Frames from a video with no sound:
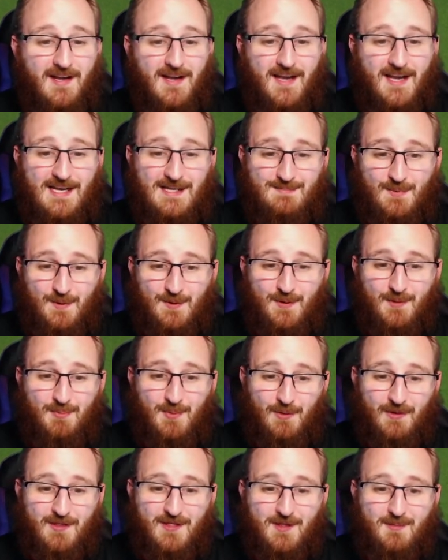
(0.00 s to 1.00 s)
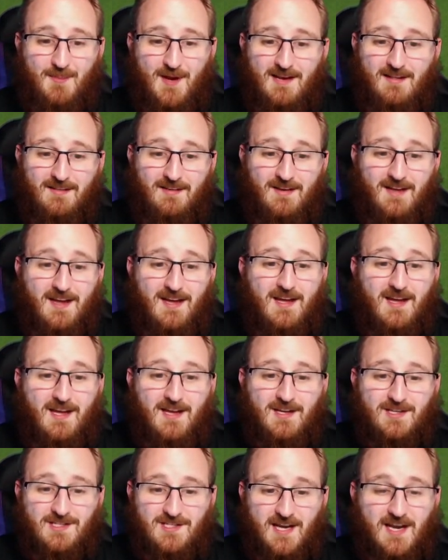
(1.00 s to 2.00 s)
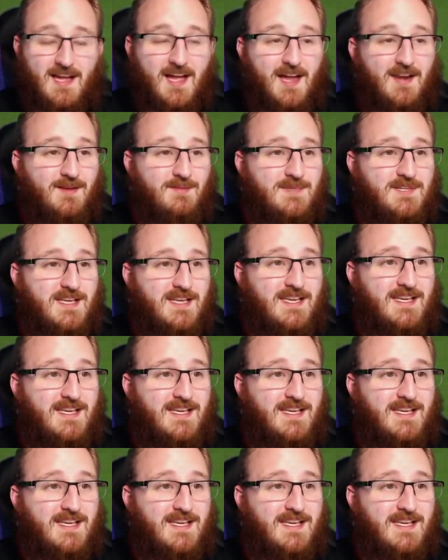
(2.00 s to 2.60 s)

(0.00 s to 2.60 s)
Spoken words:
He's put the ball in the back of the net. Shea Adams